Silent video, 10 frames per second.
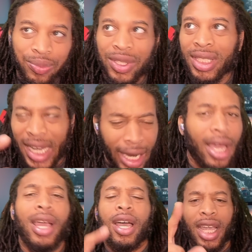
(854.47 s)
Yeah.
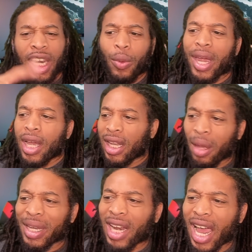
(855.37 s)
Anyway,
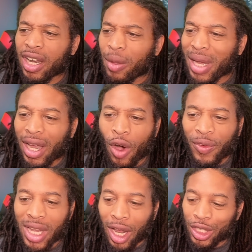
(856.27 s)
let me get out of here, man.
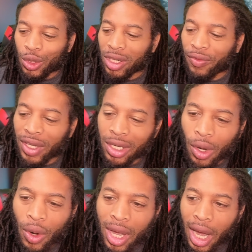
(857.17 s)
Hopefully y'all enjoyed the
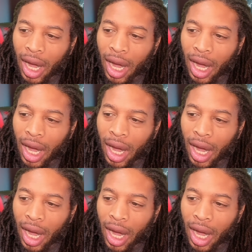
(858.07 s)
video.